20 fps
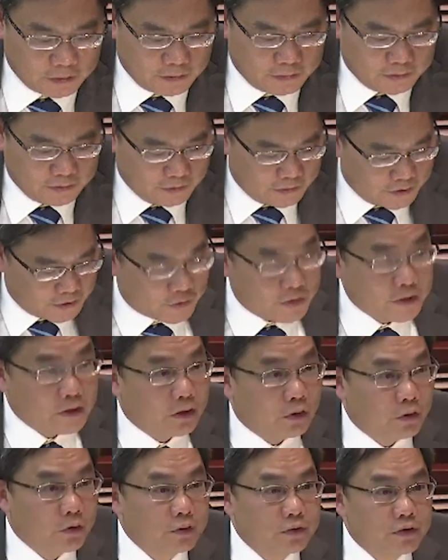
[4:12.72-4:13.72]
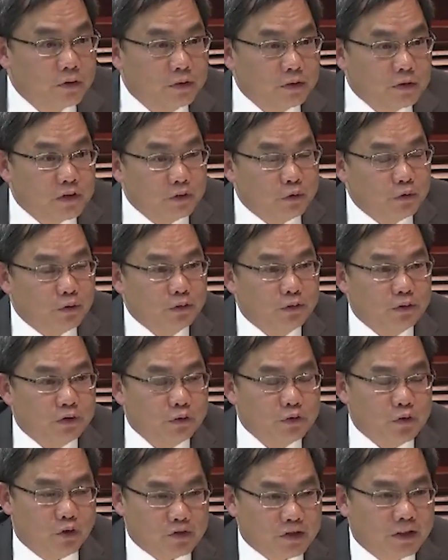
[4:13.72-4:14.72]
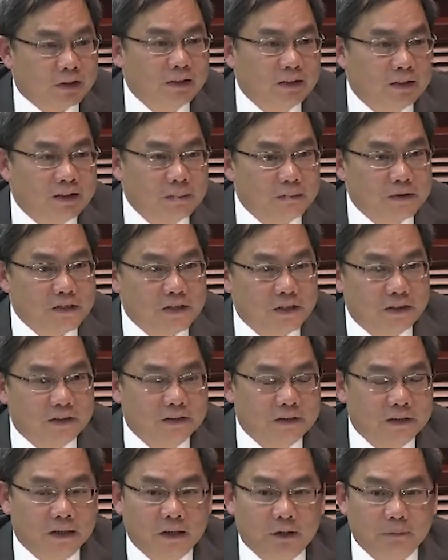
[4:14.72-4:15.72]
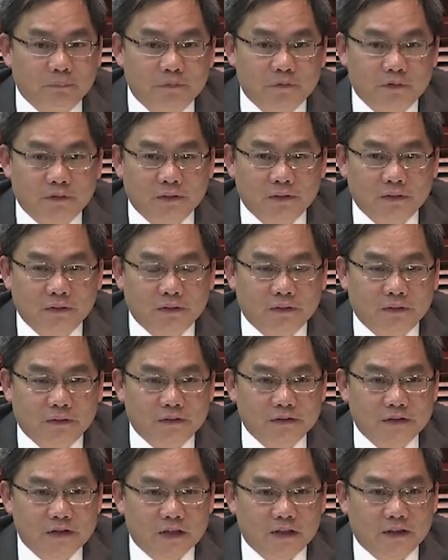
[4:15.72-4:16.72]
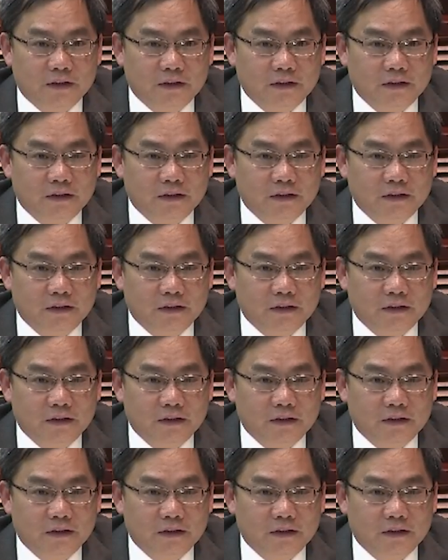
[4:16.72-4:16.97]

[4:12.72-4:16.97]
to parent to teachers so that they can adjust uh, um,